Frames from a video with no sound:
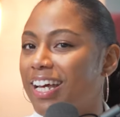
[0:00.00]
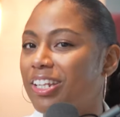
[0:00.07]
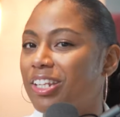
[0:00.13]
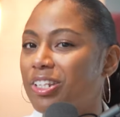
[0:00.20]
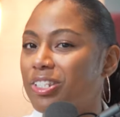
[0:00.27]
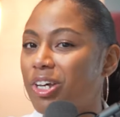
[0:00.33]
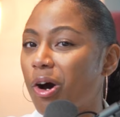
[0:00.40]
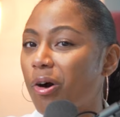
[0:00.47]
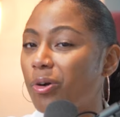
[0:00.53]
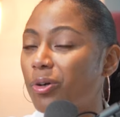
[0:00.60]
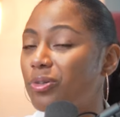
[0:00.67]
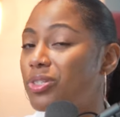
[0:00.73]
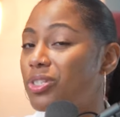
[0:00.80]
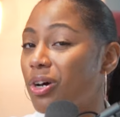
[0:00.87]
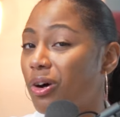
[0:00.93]
The
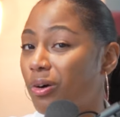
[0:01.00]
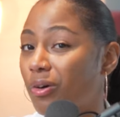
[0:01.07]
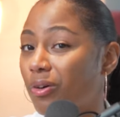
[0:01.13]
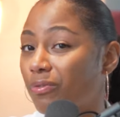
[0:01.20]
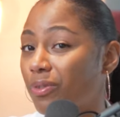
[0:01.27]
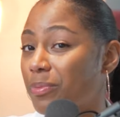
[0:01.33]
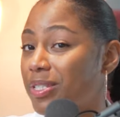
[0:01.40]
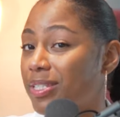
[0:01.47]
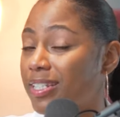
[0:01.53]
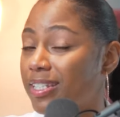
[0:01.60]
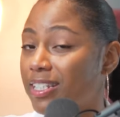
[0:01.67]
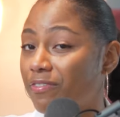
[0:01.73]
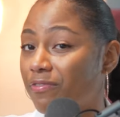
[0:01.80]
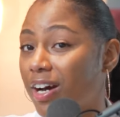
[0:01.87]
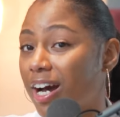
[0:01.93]
total sold from
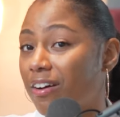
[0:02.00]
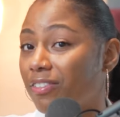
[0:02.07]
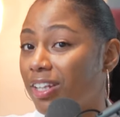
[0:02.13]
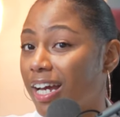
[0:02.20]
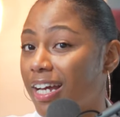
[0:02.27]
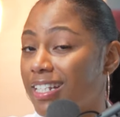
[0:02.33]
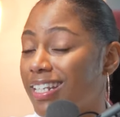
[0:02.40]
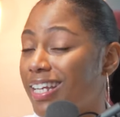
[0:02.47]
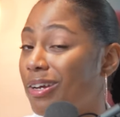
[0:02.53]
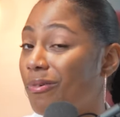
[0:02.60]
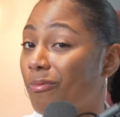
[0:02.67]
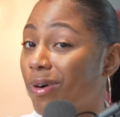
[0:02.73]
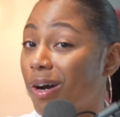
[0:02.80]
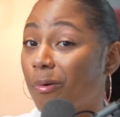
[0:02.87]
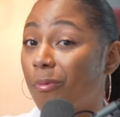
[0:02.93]
sixty-five lights
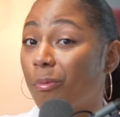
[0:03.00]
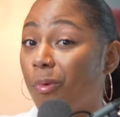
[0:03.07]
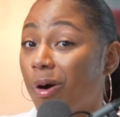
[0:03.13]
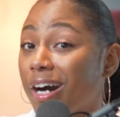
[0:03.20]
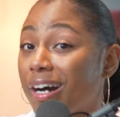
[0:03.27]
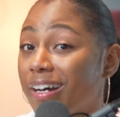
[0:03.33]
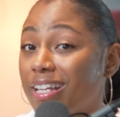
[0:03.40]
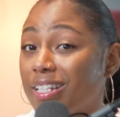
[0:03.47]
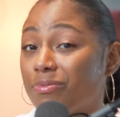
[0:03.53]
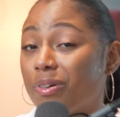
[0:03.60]
in what was,